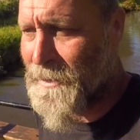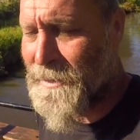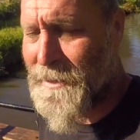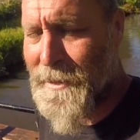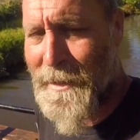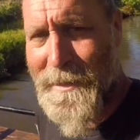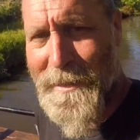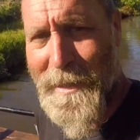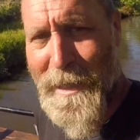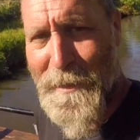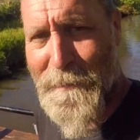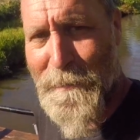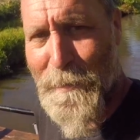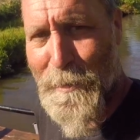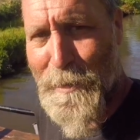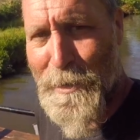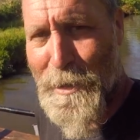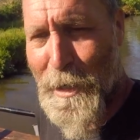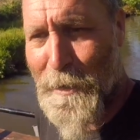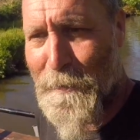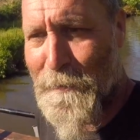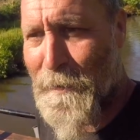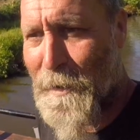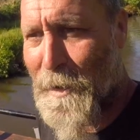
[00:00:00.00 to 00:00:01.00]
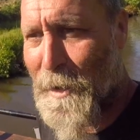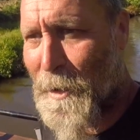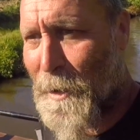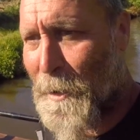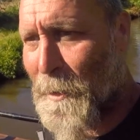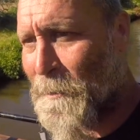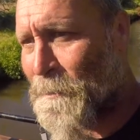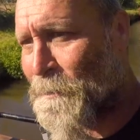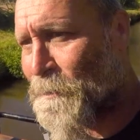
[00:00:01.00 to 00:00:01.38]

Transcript: successful so far.